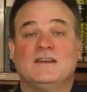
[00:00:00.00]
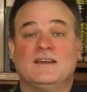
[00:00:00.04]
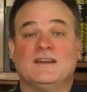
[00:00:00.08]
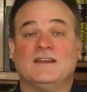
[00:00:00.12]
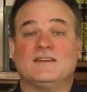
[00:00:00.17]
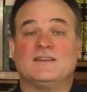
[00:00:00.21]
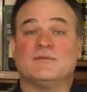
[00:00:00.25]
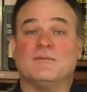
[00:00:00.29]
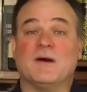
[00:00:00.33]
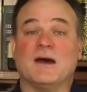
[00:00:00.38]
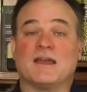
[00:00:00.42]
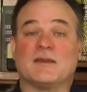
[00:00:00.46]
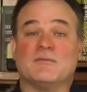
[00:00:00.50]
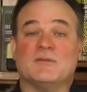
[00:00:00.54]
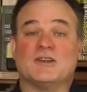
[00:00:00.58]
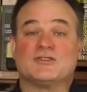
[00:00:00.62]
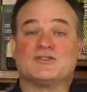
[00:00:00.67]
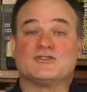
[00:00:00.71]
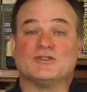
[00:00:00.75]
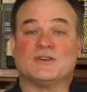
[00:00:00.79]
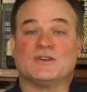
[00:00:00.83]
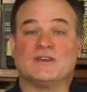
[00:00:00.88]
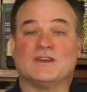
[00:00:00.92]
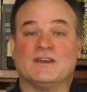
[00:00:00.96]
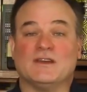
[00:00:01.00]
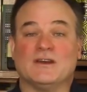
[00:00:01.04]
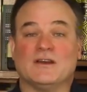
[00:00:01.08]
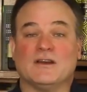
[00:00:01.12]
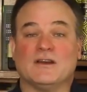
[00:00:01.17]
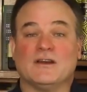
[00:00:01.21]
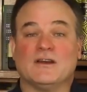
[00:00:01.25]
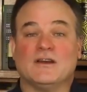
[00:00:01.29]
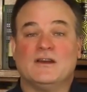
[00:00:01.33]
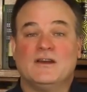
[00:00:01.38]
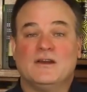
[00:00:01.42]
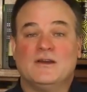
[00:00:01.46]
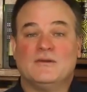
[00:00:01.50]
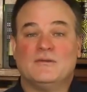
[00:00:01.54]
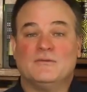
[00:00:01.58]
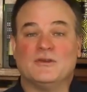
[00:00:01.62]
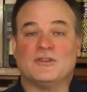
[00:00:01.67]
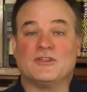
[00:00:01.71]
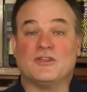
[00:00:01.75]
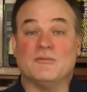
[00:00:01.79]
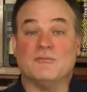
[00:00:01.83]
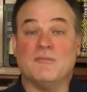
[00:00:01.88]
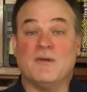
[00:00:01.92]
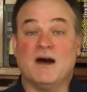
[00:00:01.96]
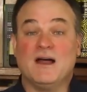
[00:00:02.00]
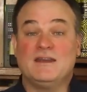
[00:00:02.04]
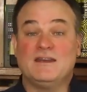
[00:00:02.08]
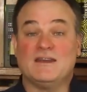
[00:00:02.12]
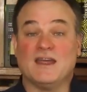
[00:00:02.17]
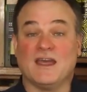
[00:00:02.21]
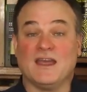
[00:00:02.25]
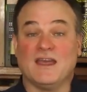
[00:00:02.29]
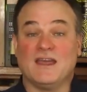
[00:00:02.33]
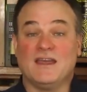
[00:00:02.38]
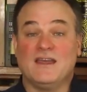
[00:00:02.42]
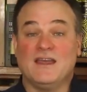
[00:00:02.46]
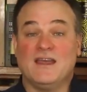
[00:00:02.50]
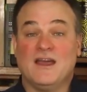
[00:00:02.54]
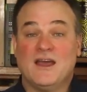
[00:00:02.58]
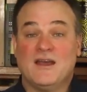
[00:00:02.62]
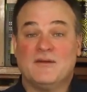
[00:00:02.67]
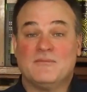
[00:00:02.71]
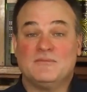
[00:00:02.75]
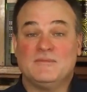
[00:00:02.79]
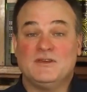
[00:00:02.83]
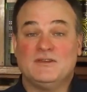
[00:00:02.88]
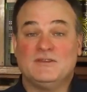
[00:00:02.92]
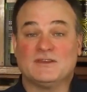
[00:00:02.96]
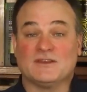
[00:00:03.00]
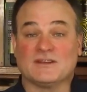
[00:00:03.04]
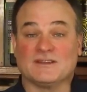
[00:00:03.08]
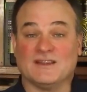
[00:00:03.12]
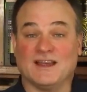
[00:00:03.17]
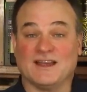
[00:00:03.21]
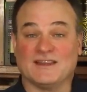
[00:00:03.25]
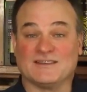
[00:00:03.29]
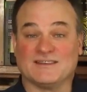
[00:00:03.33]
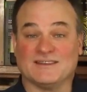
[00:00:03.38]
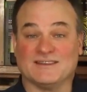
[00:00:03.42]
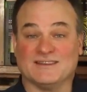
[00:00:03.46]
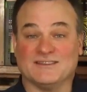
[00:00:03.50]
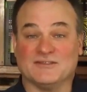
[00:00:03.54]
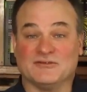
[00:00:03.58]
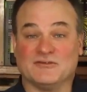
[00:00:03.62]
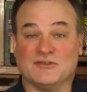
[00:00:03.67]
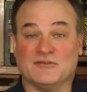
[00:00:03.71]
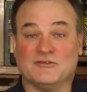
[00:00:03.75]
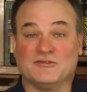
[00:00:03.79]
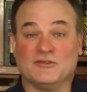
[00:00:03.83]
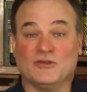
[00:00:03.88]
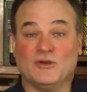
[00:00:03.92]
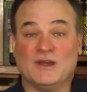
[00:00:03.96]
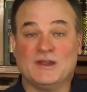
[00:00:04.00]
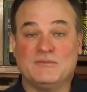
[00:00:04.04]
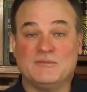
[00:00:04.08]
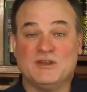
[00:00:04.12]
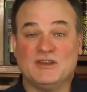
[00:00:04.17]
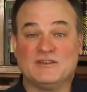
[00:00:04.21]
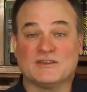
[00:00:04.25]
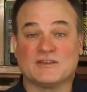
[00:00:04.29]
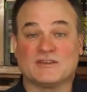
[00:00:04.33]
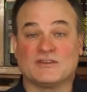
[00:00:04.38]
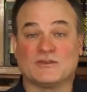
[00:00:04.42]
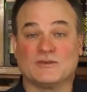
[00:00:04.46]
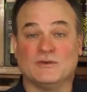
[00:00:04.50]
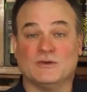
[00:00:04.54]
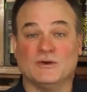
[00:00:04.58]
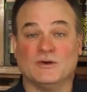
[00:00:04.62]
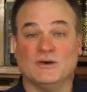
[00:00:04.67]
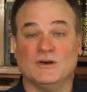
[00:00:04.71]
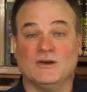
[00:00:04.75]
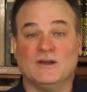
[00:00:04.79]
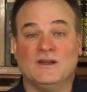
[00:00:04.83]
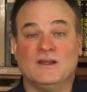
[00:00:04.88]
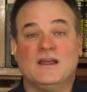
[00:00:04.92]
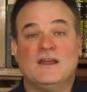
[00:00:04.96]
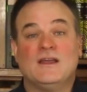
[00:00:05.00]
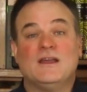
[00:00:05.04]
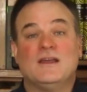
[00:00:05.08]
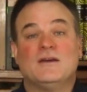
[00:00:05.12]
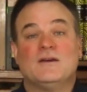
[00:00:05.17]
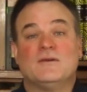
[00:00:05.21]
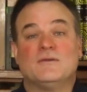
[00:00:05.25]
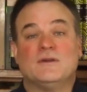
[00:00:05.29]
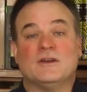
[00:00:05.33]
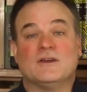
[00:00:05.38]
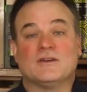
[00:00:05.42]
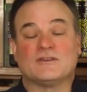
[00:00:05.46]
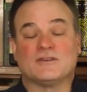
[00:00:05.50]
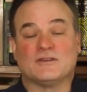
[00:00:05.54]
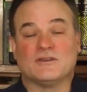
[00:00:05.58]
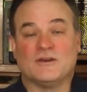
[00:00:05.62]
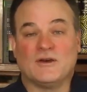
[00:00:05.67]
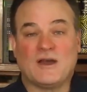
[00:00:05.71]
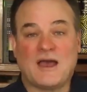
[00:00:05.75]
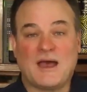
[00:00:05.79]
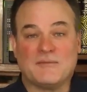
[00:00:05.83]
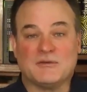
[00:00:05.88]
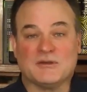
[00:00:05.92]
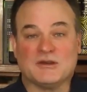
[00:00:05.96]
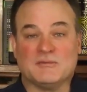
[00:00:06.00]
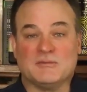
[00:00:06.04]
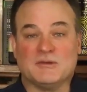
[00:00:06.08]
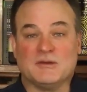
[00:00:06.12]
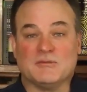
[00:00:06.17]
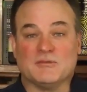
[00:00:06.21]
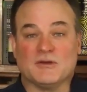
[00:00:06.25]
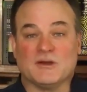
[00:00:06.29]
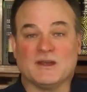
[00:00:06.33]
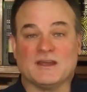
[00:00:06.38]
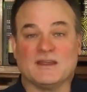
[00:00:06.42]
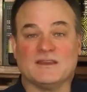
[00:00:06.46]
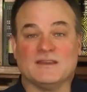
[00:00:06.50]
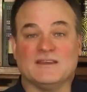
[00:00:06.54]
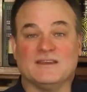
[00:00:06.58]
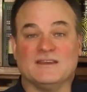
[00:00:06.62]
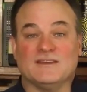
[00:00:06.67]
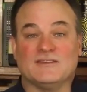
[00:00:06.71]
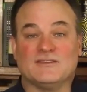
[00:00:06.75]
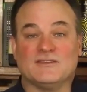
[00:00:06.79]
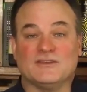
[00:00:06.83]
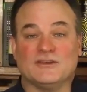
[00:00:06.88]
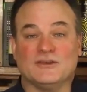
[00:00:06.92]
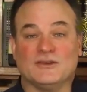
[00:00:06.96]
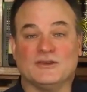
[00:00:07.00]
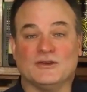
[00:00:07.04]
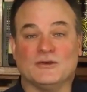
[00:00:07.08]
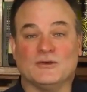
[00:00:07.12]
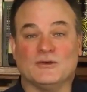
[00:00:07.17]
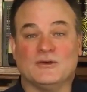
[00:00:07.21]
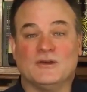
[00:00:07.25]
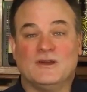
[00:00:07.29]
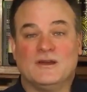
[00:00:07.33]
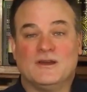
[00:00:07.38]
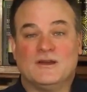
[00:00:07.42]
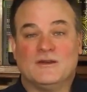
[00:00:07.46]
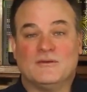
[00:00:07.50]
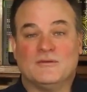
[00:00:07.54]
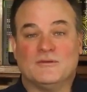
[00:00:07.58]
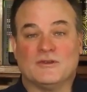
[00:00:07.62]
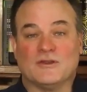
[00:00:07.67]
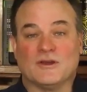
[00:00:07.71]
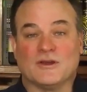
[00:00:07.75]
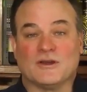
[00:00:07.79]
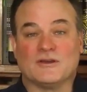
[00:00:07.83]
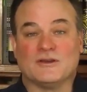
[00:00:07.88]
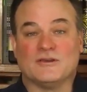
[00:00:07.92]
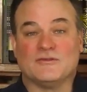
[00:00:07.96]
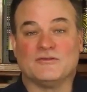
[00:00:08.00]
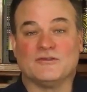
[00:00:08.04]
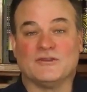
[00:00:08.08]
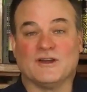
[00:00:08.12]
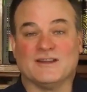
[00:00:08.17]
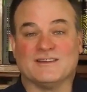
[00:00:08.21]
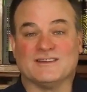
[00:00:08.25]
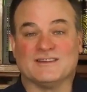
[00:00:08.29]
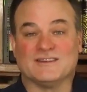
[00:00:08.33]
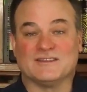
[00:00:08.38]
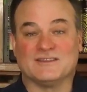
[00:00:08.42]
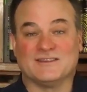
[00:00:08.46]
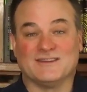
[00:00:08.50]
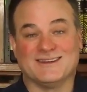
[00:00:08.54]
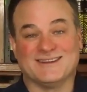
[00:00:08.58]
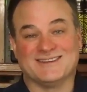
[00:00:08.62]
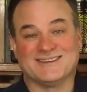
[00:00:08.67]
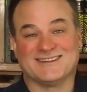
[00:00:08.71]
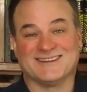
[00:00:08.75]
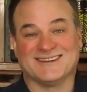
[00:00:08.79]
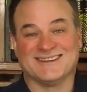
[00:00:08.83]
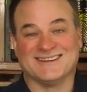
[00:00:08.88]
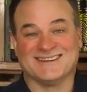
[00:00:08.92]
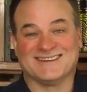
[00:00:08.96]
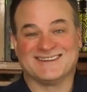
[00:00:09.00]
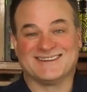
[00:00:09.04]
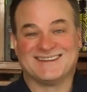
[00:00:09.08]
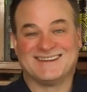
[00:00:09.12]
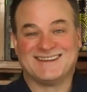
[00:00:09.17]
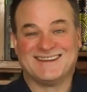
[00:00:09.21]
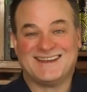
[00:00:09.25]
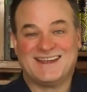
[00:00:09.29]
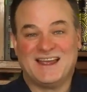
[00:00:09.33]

It's Mike Mitchell here with the Monday music lesson from Floyd Music School. We are so happy to be bringing these to you with our good friends at Citizens.